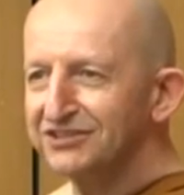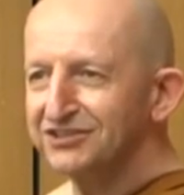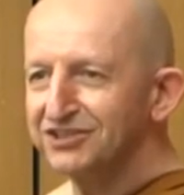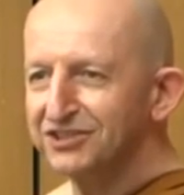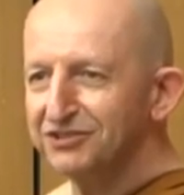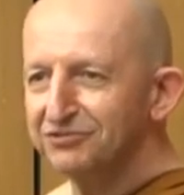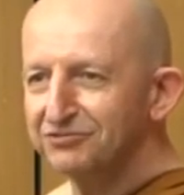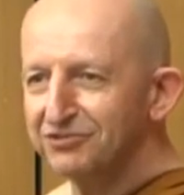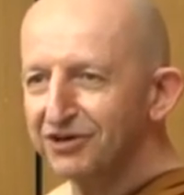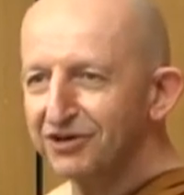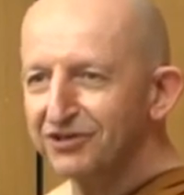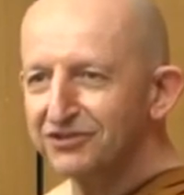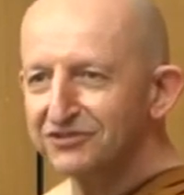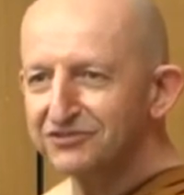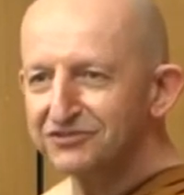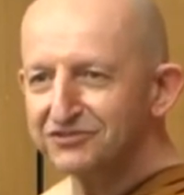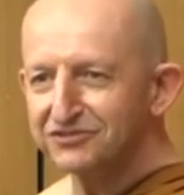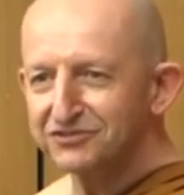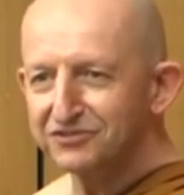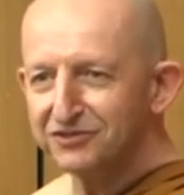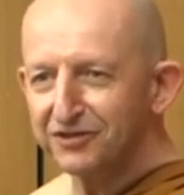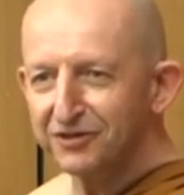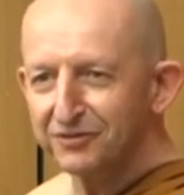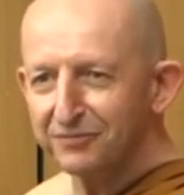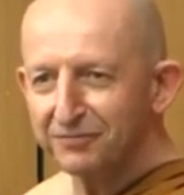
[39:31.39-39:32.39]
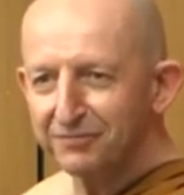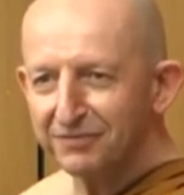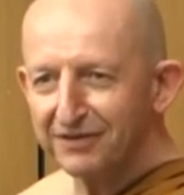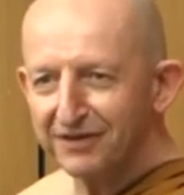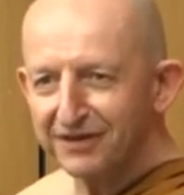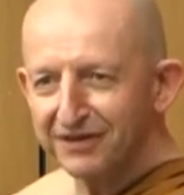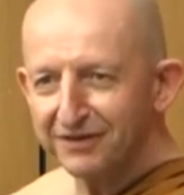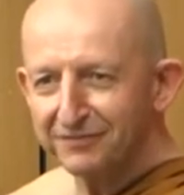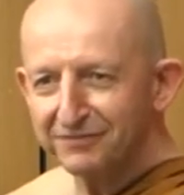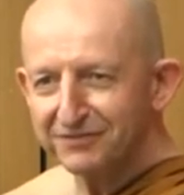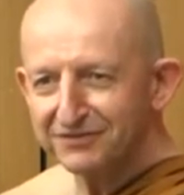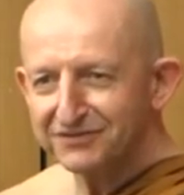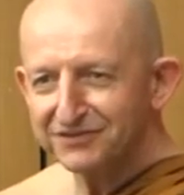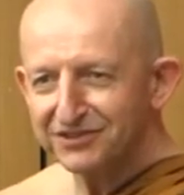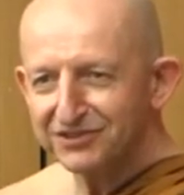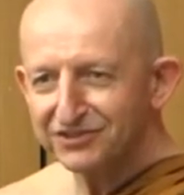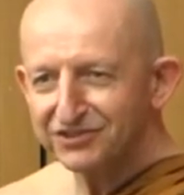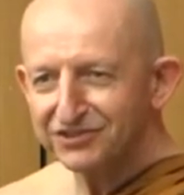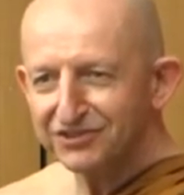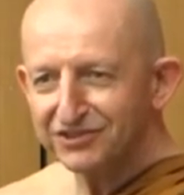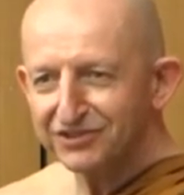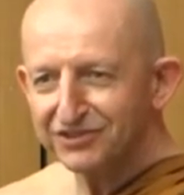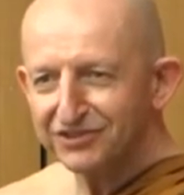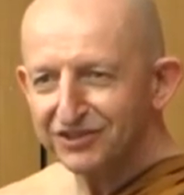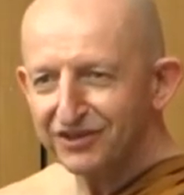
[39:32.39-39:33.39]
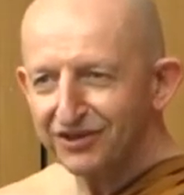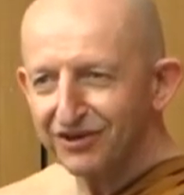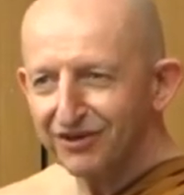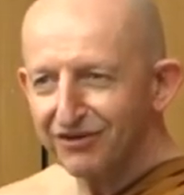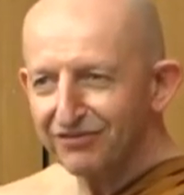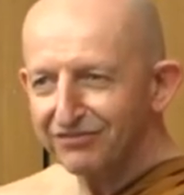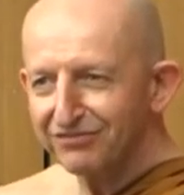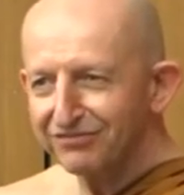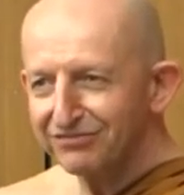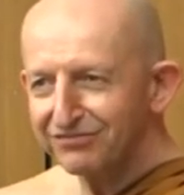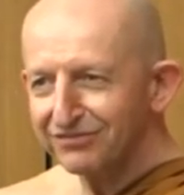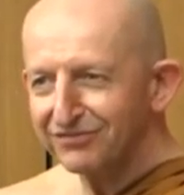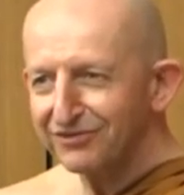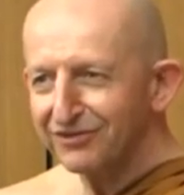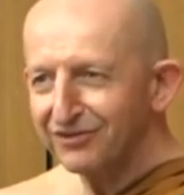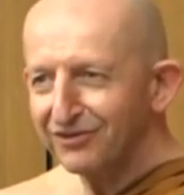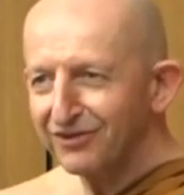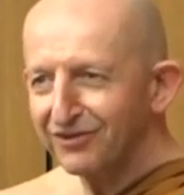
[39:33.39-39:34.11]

she rose to a position of,